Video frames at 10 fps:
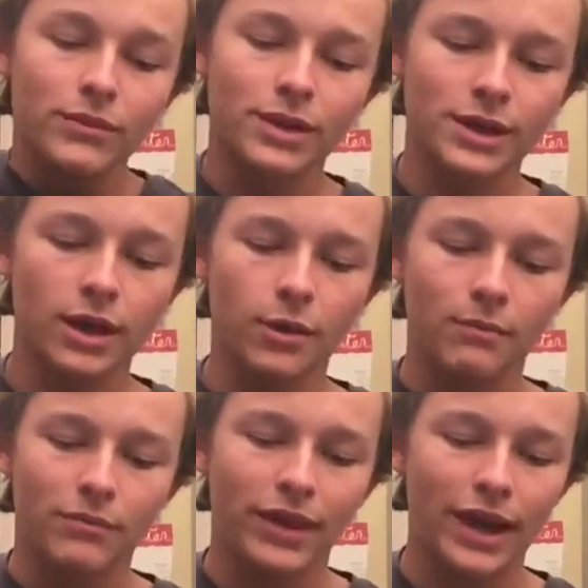
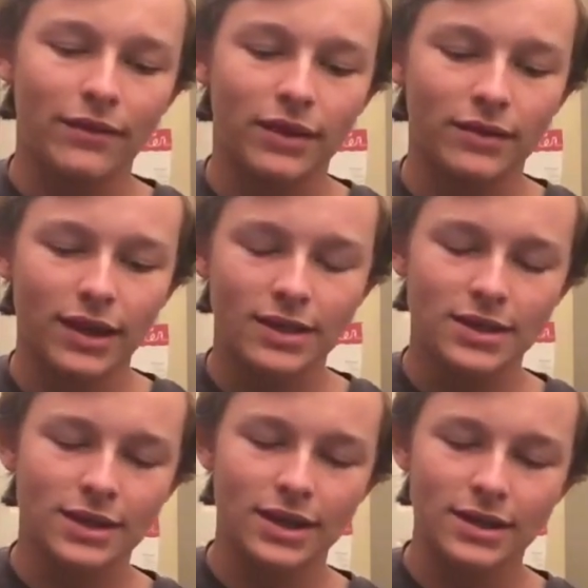So, yeah,
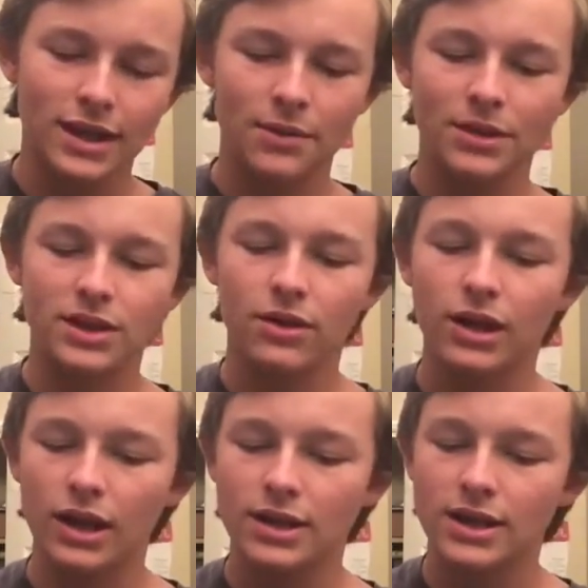that's kind of what's going
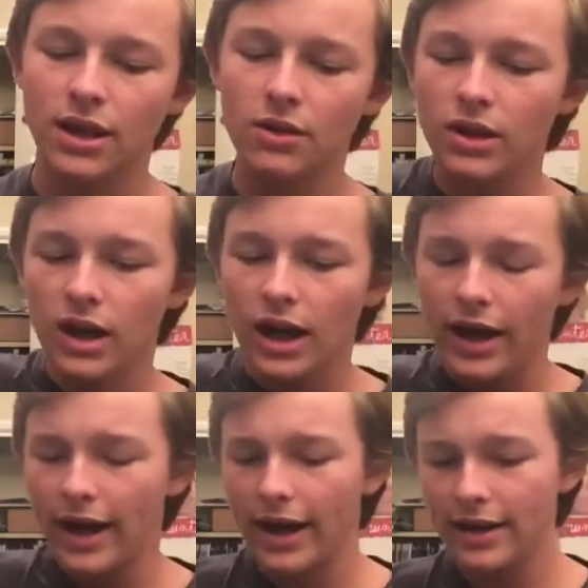on. So,
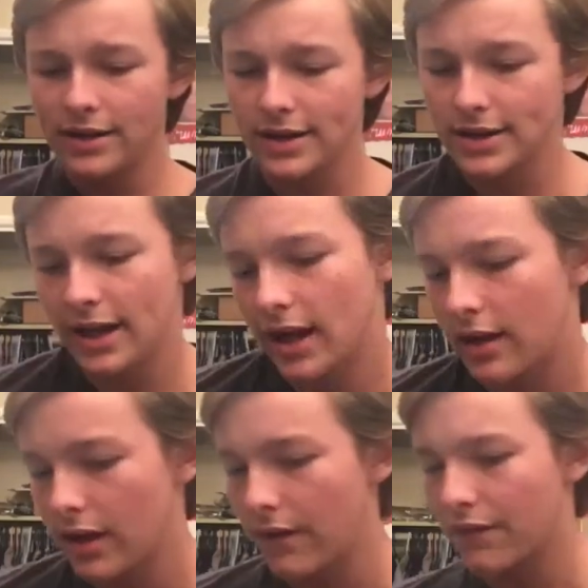I don't know.